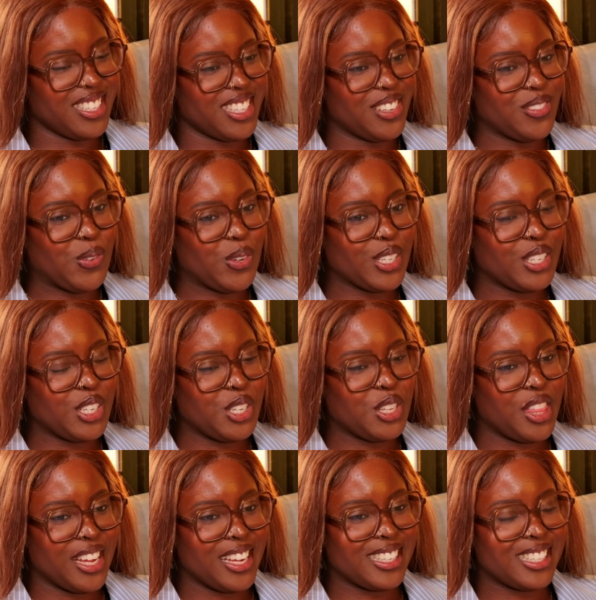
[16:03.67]
So, what do you
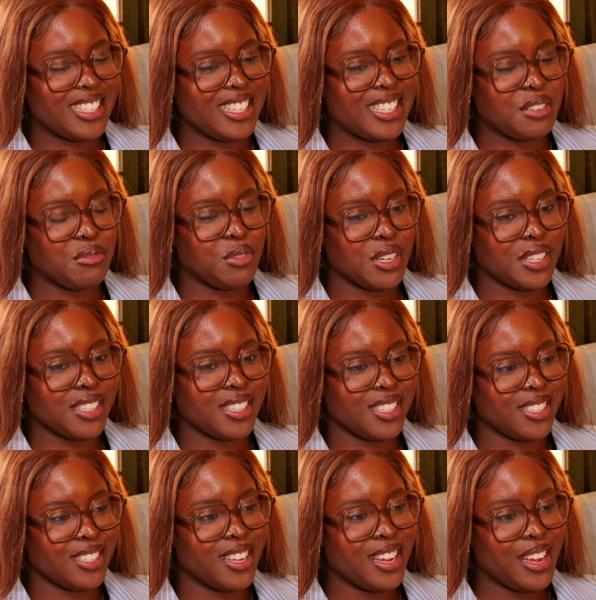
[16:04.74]
think is the
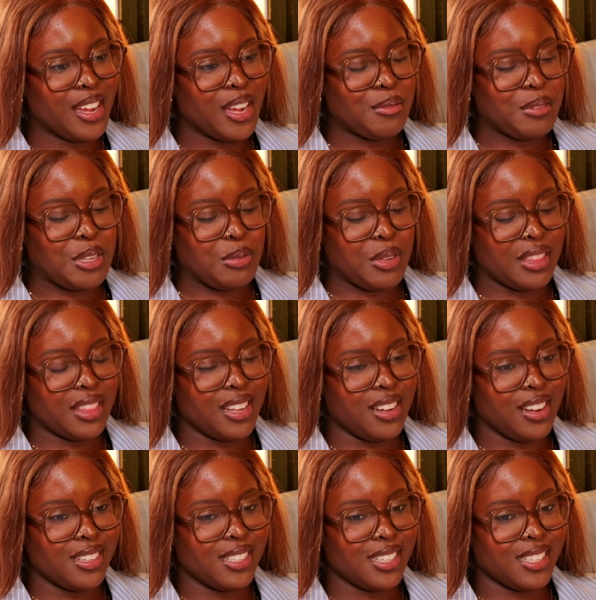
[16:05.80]
difference between the
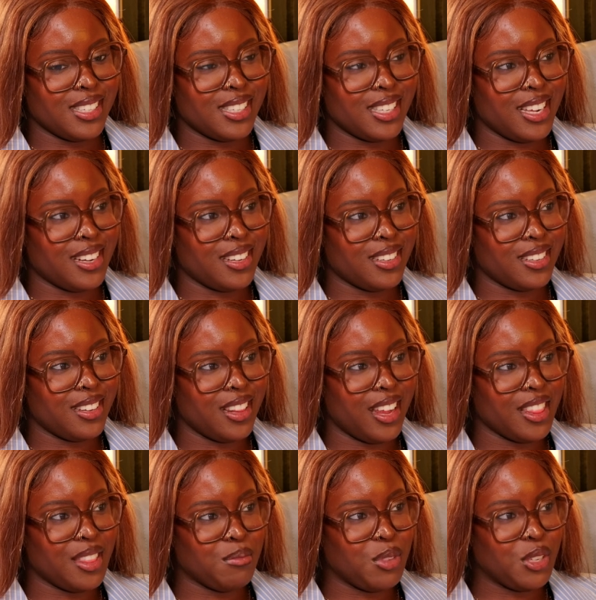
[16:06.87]
London scene,
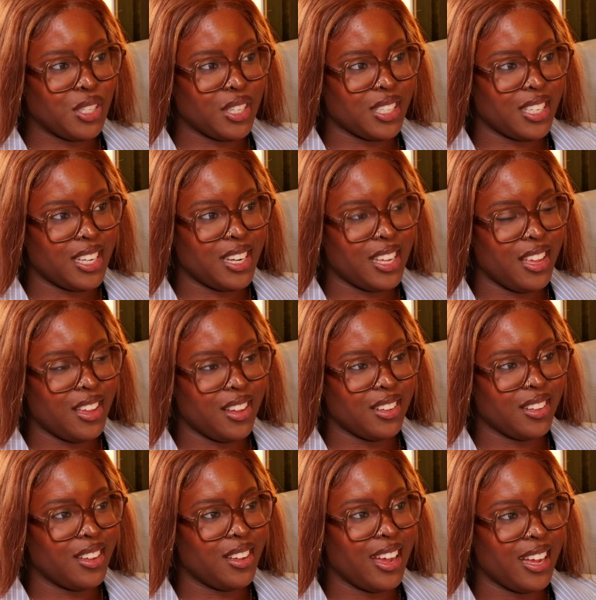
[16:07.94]
like the music scene
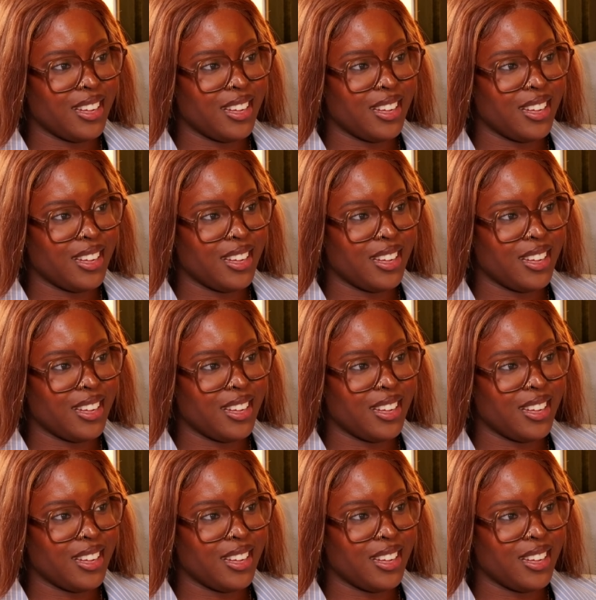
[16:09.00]
here,